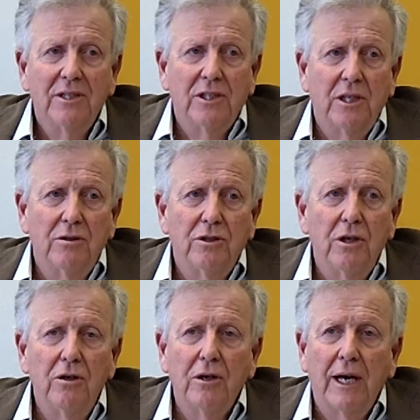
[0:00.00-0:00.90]
So to
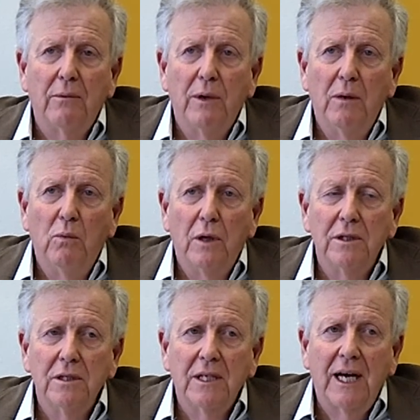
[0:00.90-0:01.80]
look at, well,
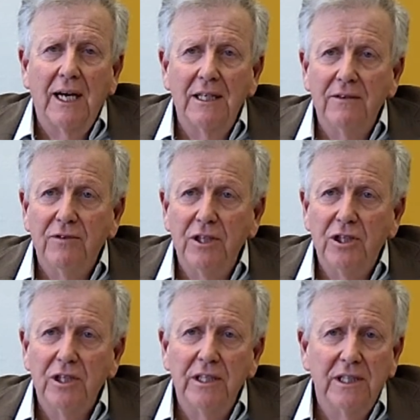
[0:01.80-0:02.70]
what kind of
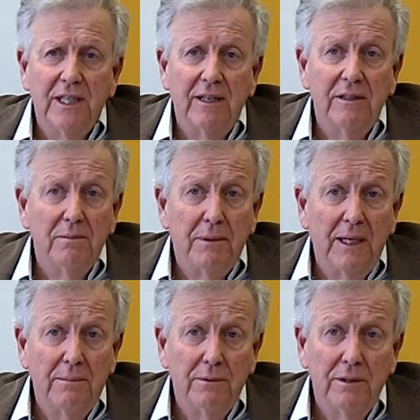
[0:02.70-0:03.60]
teaching is there in the
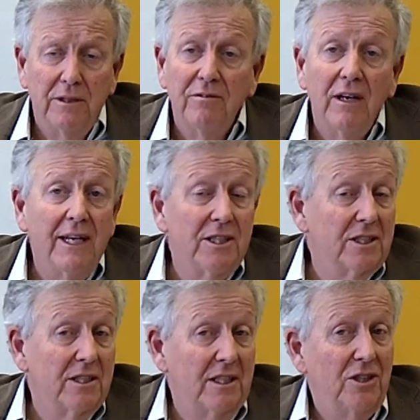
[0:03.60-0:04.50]
Bible that relates
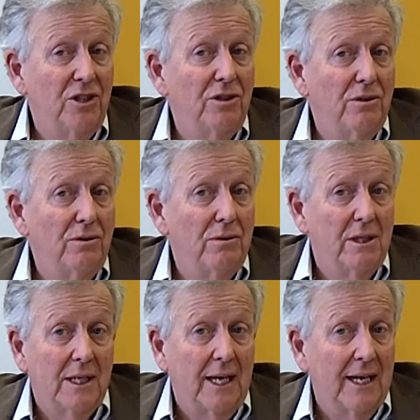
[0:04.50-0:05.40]
to the issue
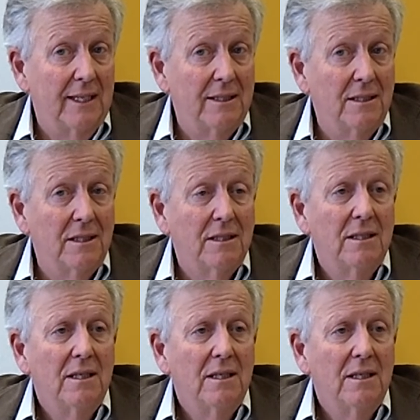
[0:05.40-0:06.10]
at hand?